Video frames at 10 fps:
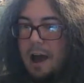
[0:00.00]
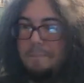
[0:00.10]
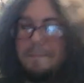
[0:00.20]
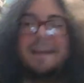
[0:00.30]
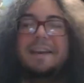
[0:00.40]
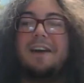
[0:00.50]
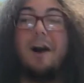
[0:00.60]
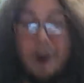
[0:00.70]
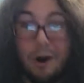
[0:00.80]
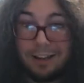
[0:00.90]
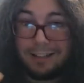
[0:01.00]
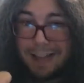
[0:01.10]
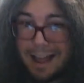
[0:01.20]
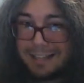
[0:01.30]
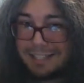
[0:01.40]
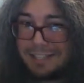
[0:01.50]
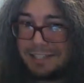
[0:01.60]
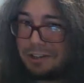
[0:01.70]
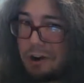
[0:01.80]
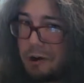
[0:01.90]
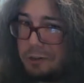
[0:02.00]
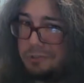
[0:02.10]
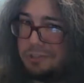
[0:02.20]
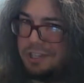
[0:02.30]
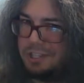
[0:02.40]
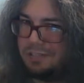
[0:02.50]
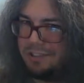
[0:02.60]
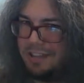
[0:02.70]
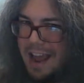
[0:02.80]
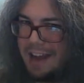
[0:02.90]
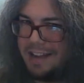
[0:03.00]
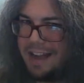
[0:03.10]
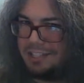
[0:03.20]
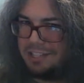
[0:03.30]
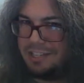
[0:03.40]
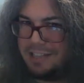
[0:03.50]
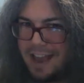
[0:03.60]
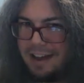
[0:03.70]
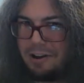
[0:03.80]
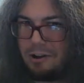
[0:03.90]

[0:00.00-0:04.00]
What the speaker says: making unlicensed cartridges for the NES to get